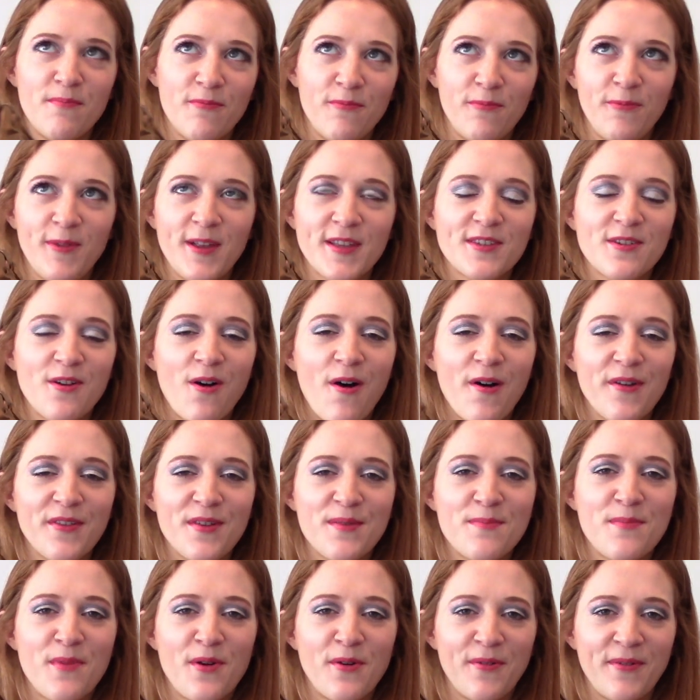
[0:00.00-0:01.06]
let's call
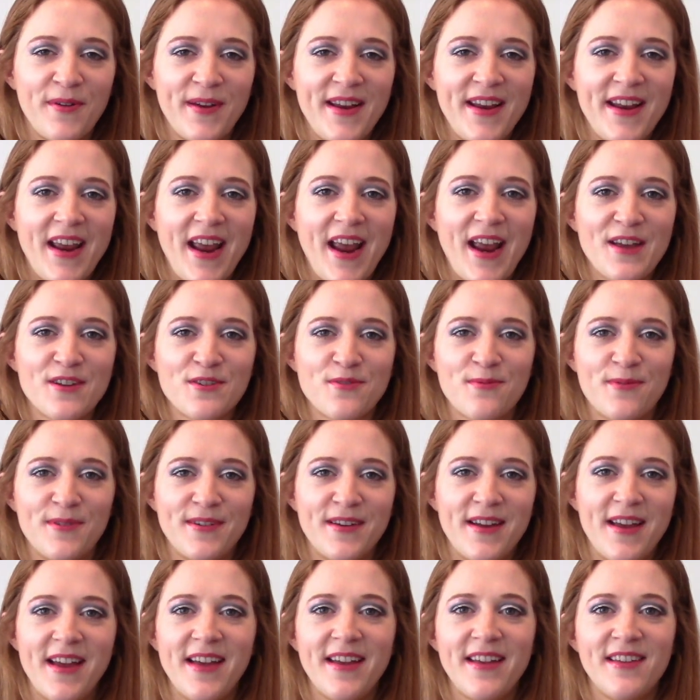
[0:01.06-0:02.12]
them Marie
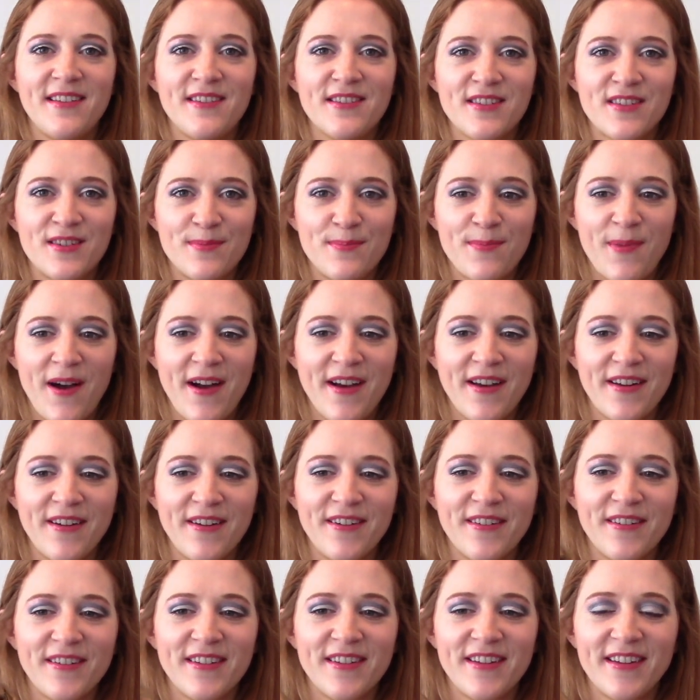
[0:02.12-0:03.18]
Antoinette
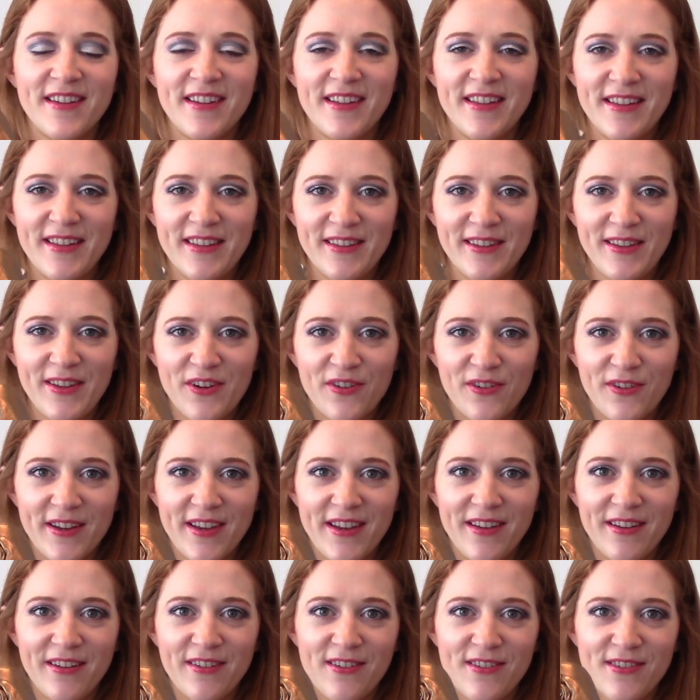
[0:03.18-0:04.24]
inspired little
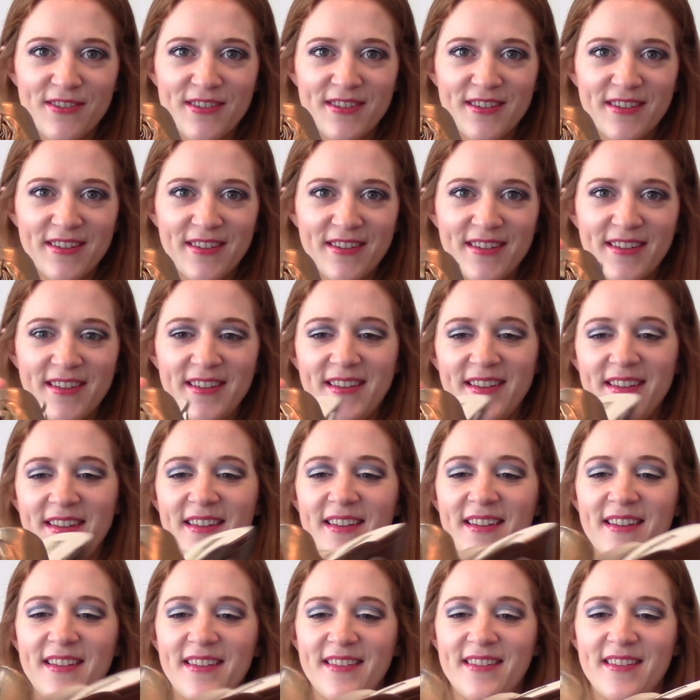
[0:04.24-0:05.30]
heels,
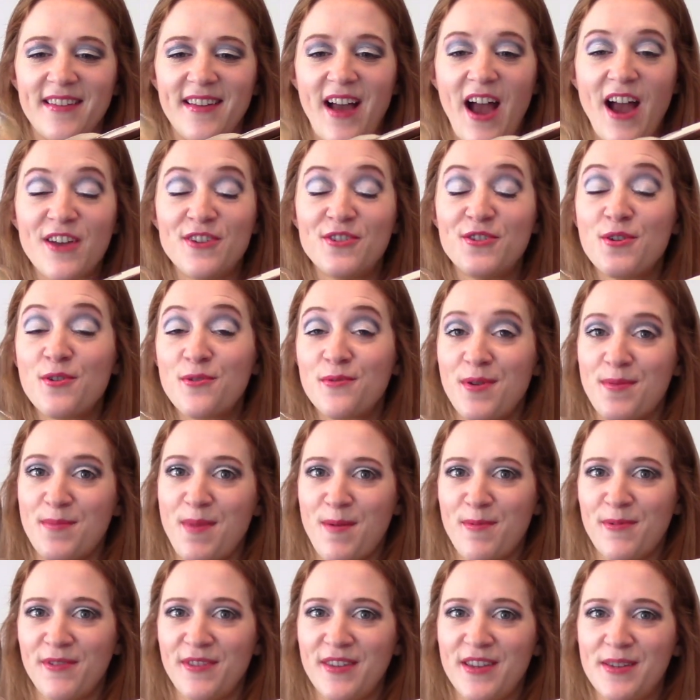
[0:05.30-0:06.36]
I do
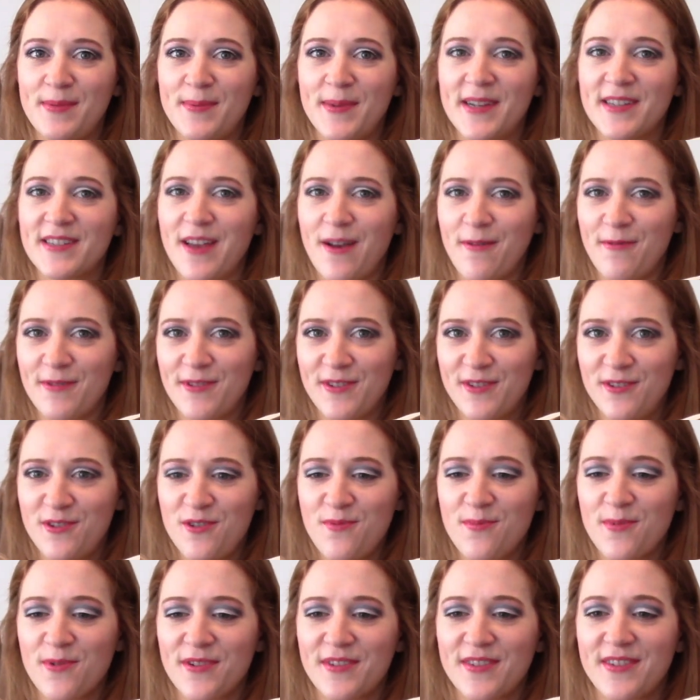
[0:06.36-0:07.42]
remember these because I was
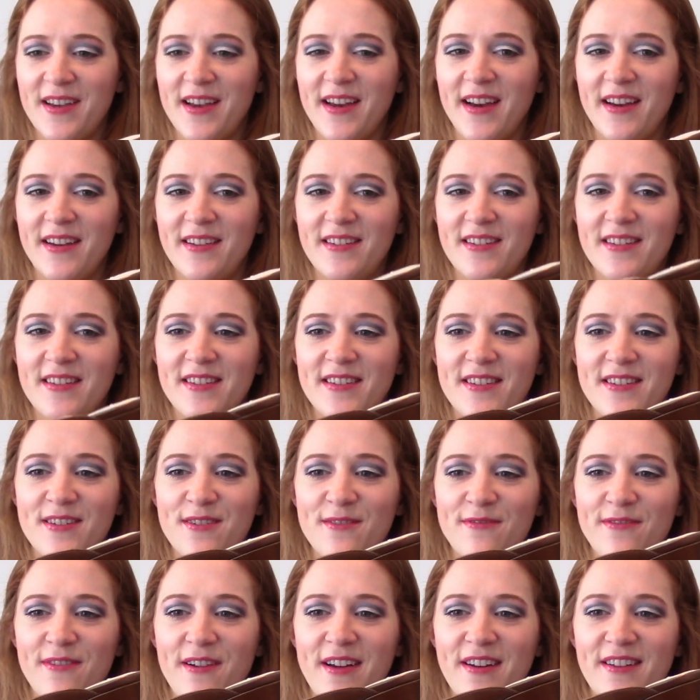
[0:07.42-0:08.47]
super psyched to
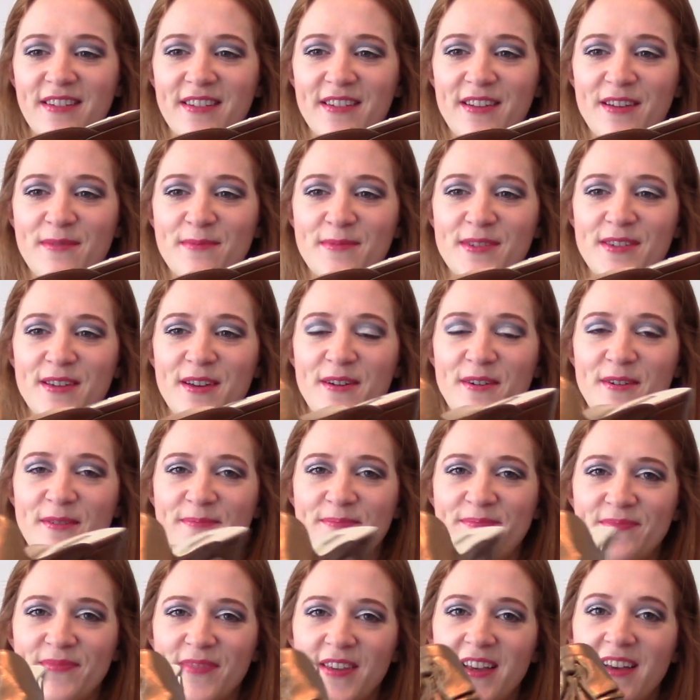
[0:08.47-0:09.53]
find them. So
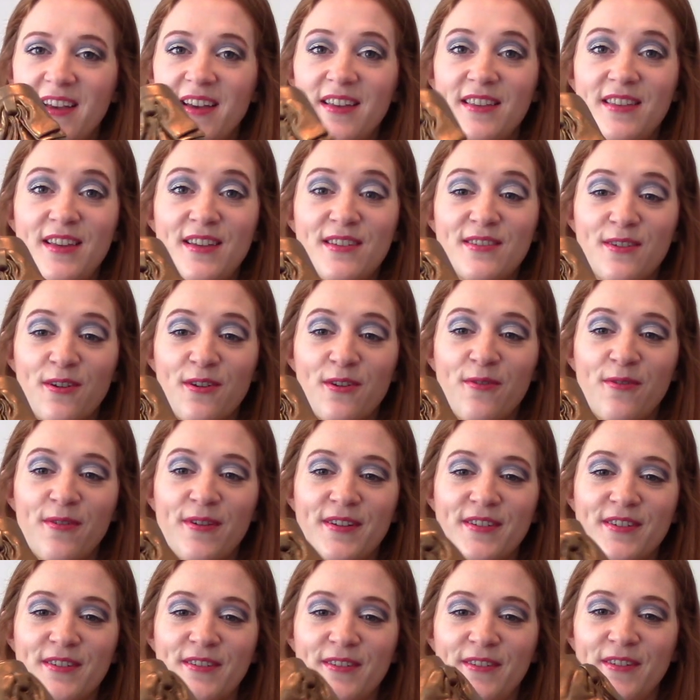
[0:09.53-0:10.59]
these are
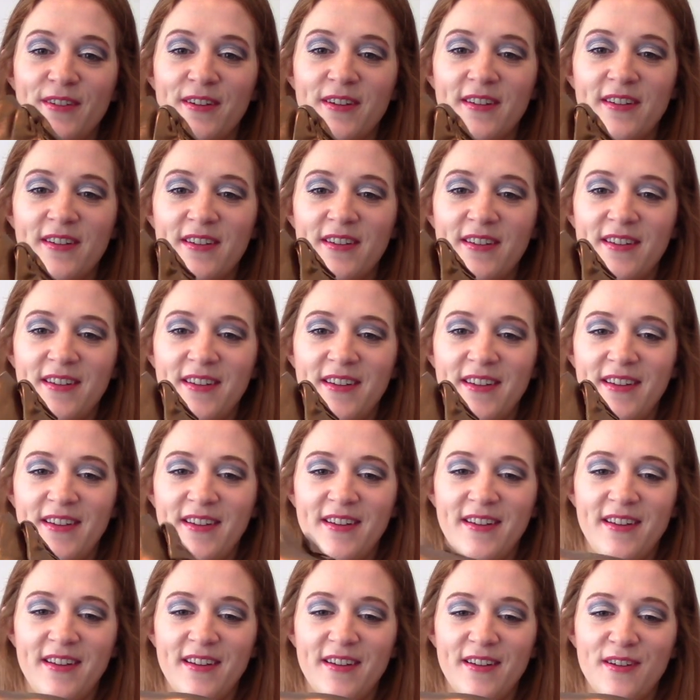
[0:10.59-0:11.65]
going to look
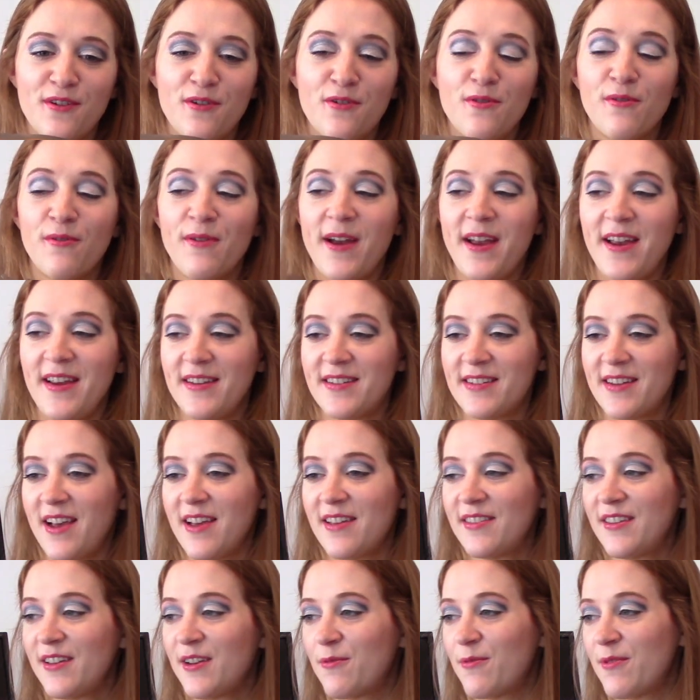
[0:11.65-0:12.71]
great,
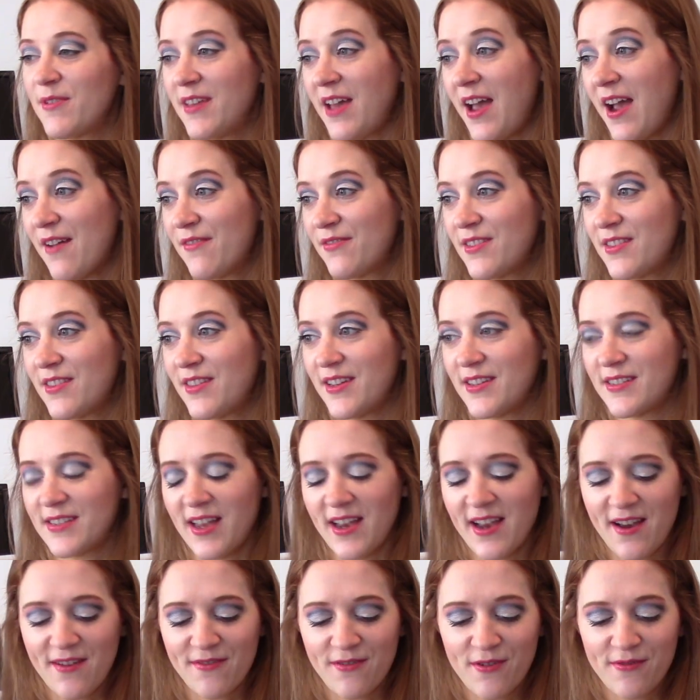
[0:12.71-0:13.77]
I think, with half the things I
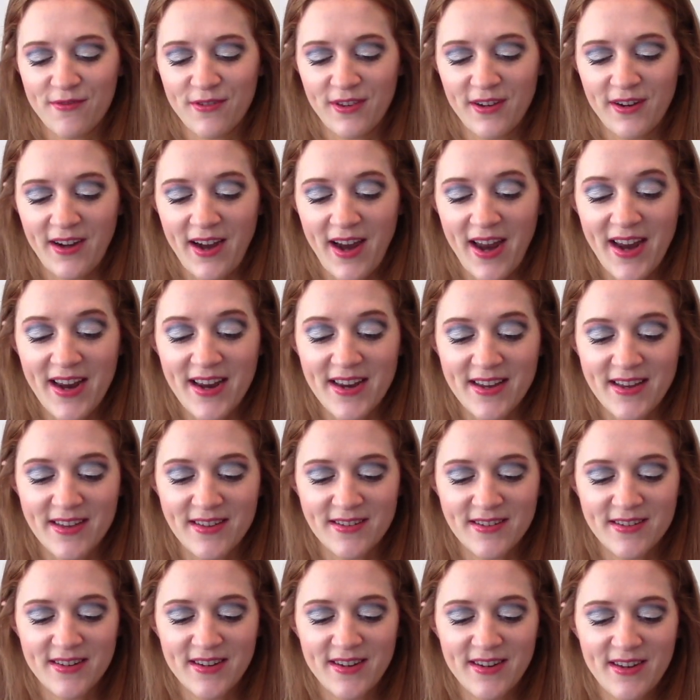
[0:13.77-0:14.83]
have over there
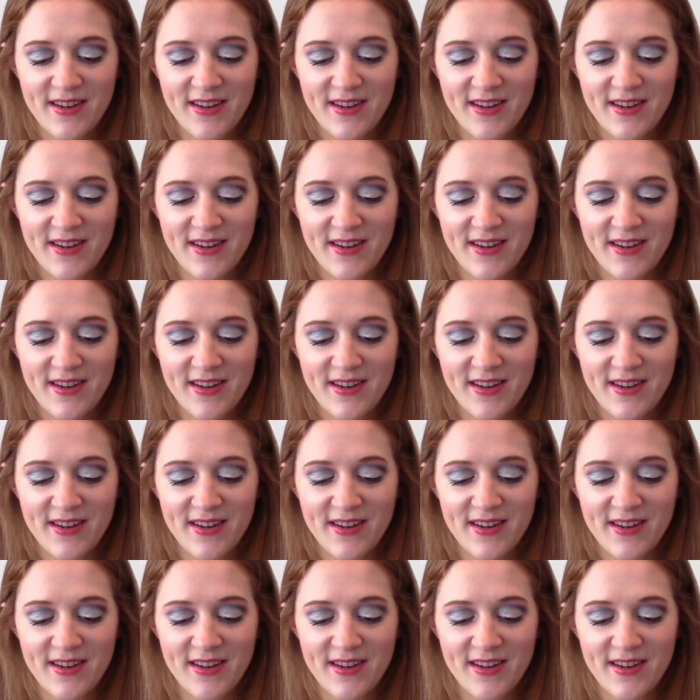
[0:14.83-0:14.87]
and